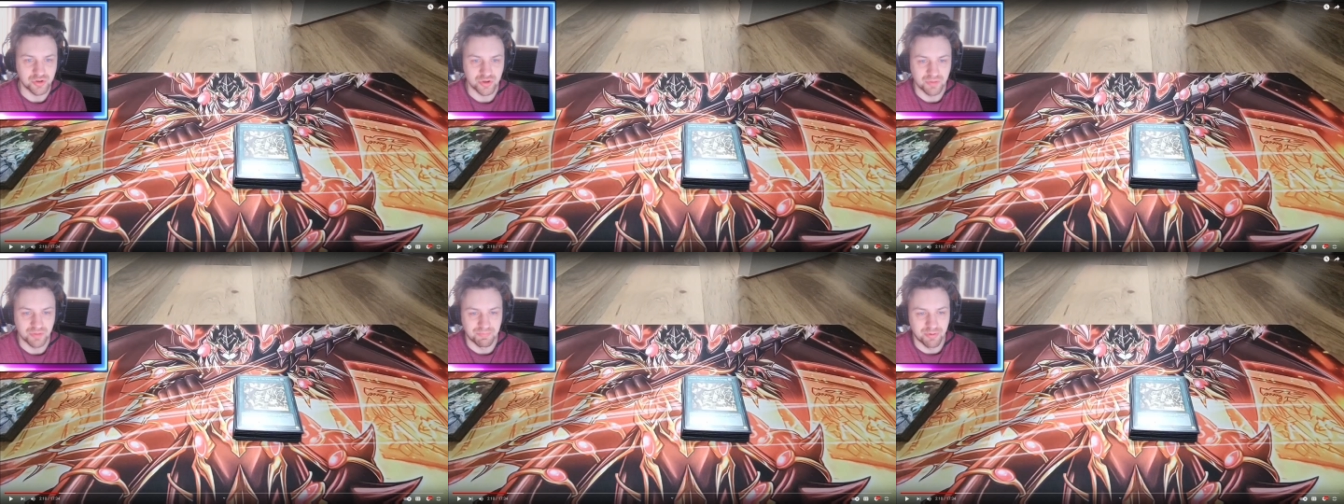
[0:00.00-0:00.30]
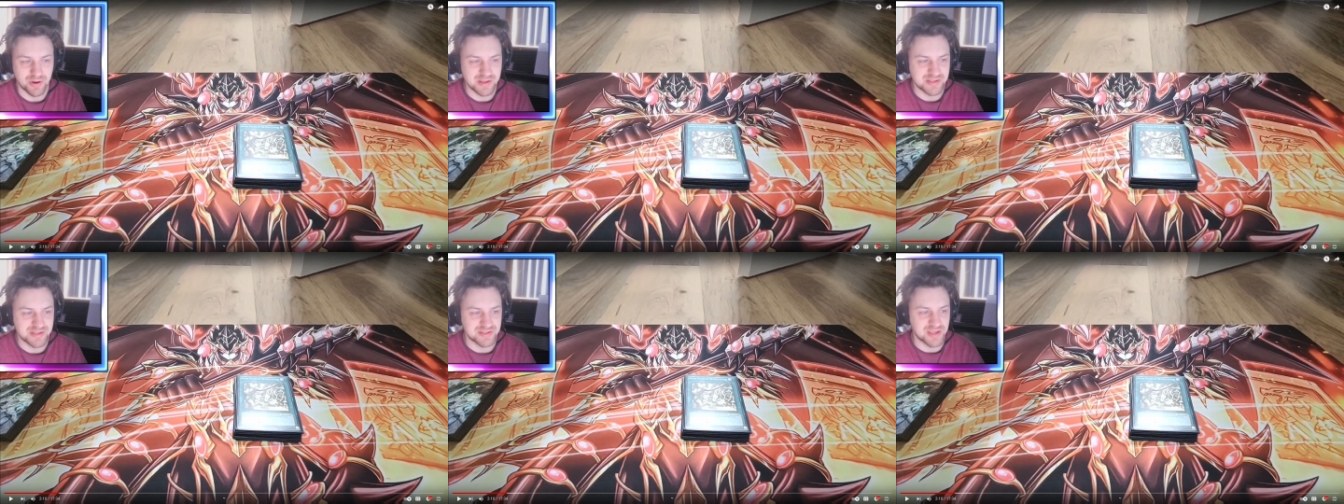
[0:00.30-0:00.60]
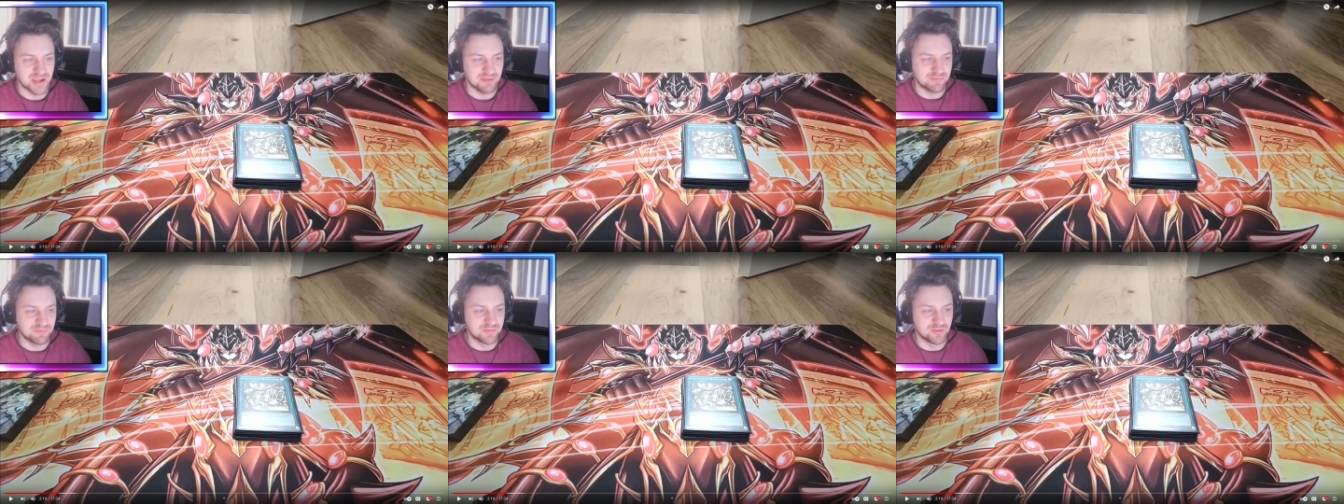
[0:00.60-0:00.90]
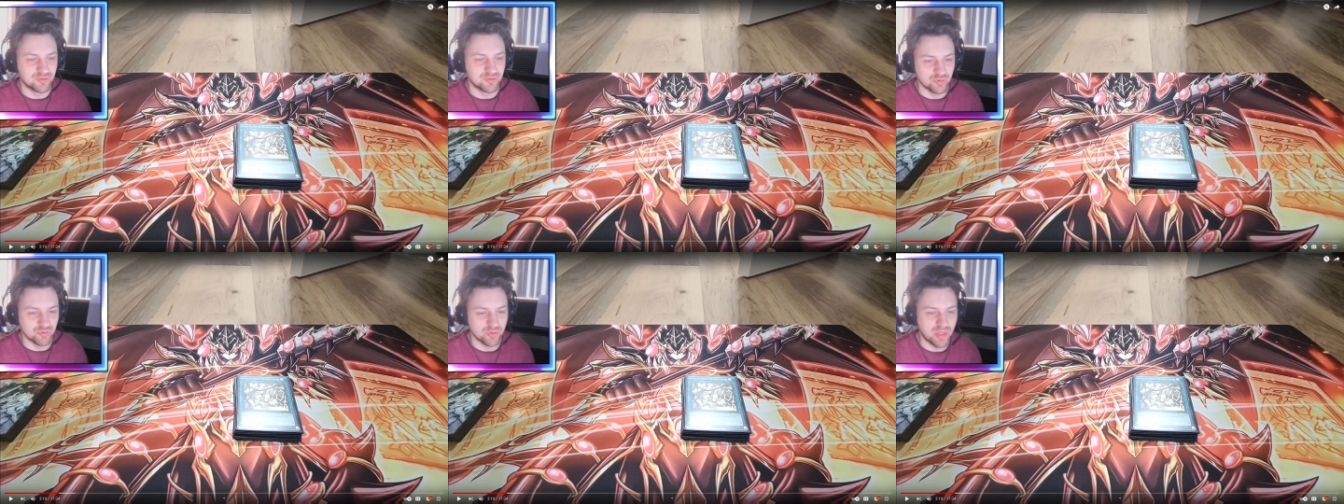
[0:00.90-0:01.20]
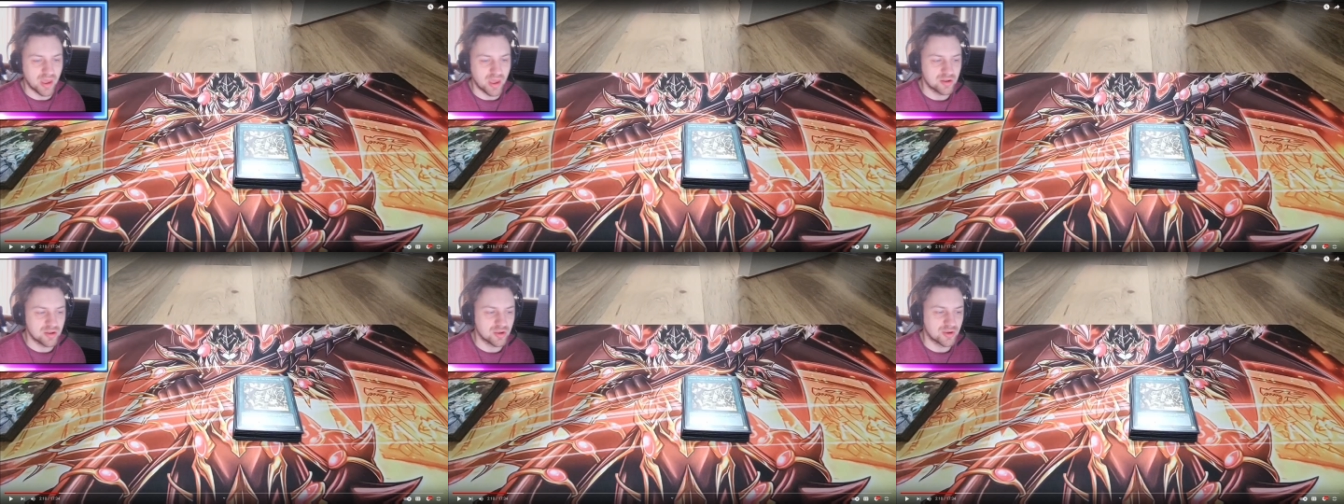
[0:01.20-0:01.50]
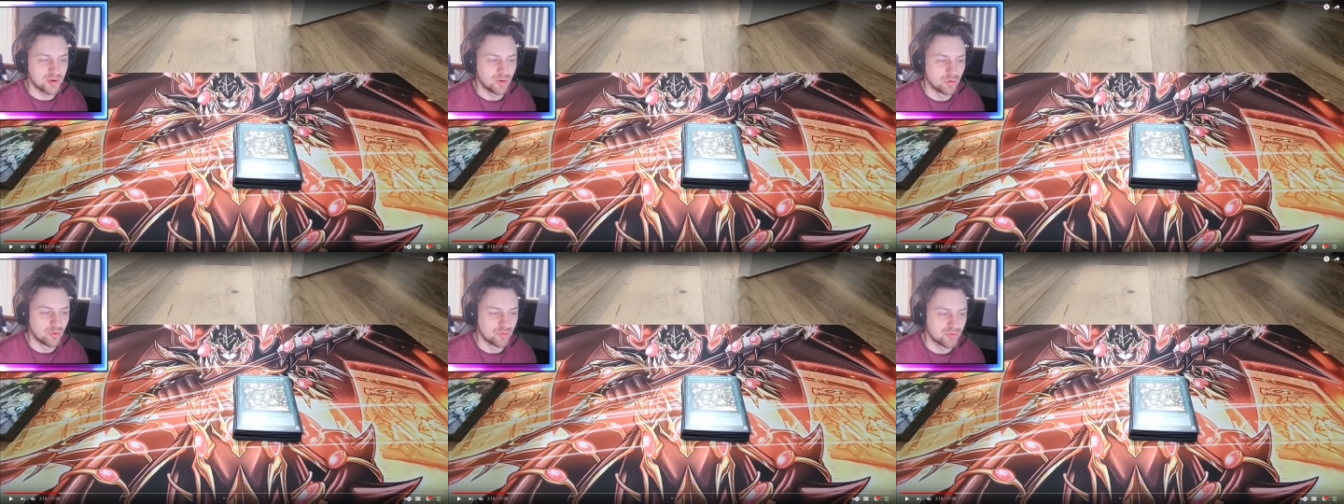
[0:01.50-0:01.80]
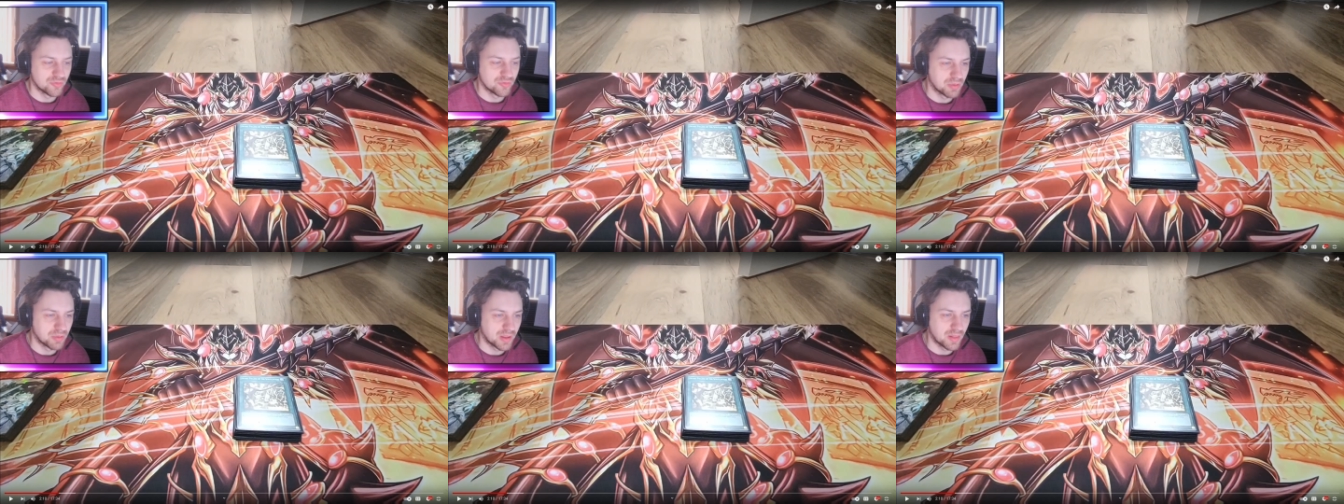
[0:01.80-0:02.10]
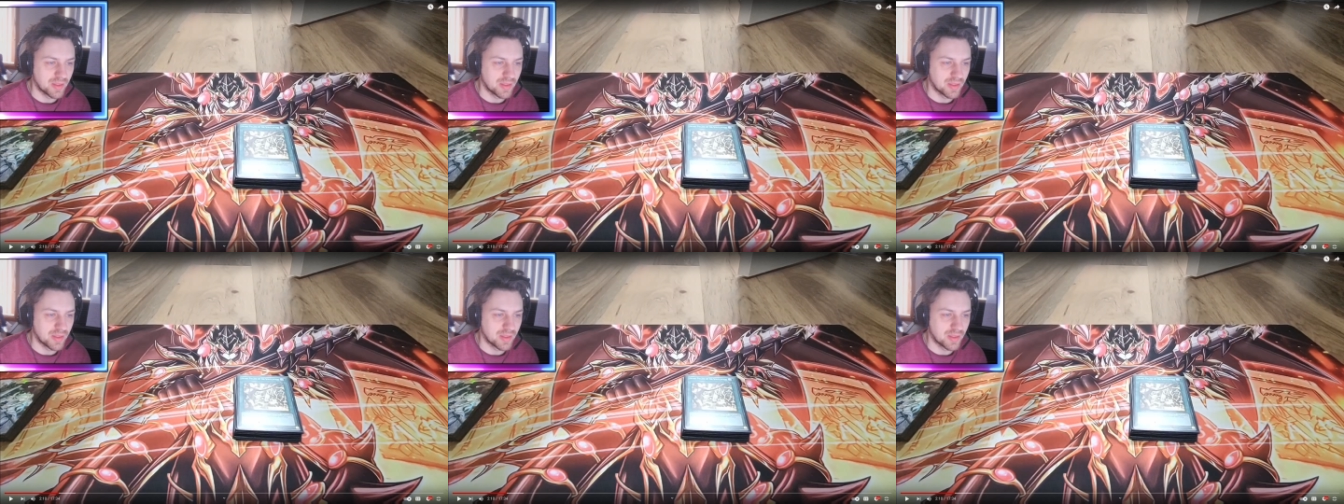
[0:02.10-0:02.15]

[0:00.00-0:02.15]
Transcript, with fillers: You're pretty safe to do that. You can also play